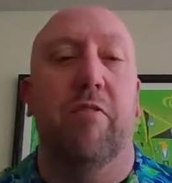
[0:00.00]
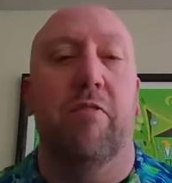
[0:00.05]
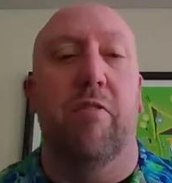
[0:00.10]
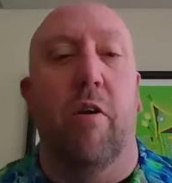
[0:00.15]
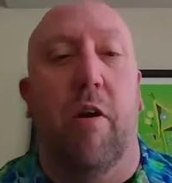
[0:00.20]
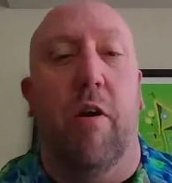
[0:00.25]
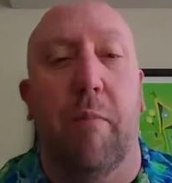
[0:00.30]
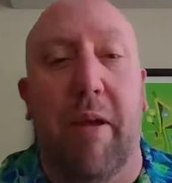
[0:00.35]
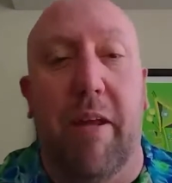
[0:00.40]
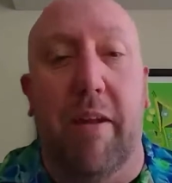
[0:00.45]

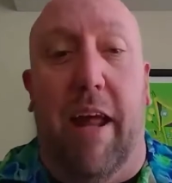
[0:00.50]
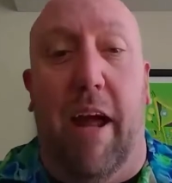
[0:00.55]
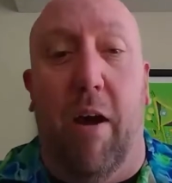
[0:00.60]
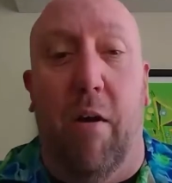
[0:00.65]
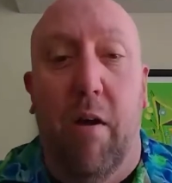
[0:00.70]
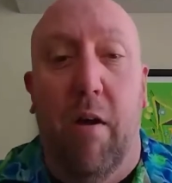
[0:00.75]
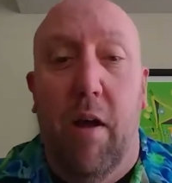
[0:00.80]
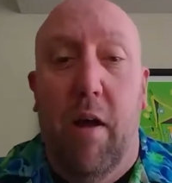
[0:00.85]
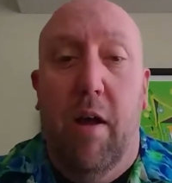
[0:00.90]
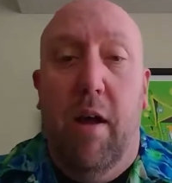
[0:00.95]
So I mean
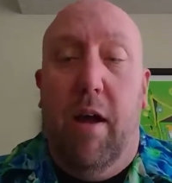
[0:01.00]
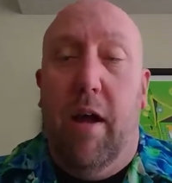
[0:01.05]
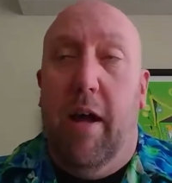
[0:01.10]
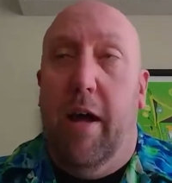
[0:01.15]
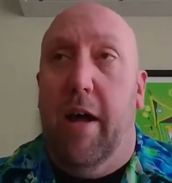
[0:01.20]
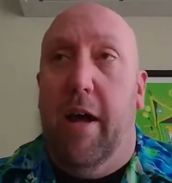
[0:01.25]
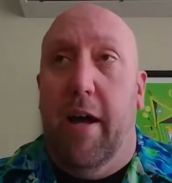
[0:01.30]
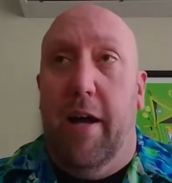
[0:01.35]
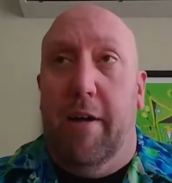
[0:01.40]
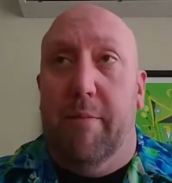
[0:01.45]
now.
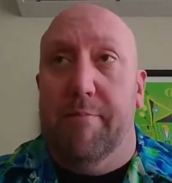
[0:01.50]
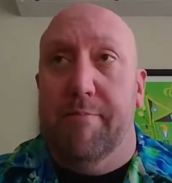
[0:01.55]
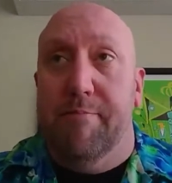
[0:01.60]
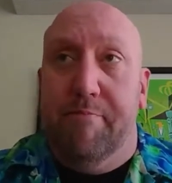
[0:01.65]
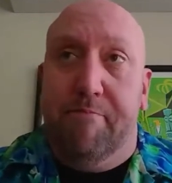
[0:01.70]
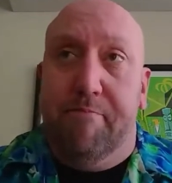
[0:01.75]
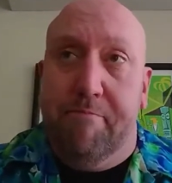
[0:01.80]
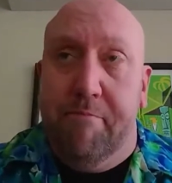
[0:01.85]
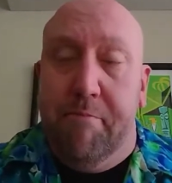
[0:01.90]
Um,